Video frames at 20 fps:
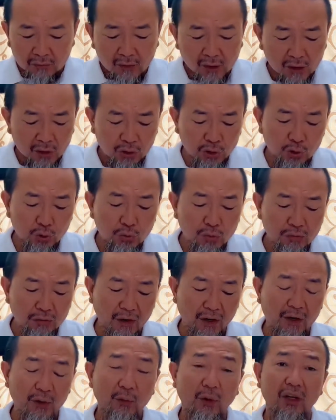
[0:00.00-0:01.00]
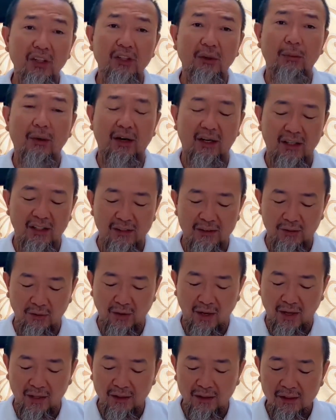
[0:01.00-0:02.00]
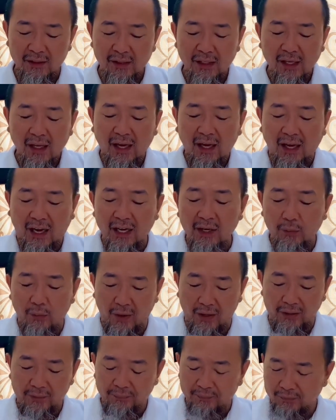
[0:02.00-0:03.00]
they're doing very well in the market, okay? Anyway,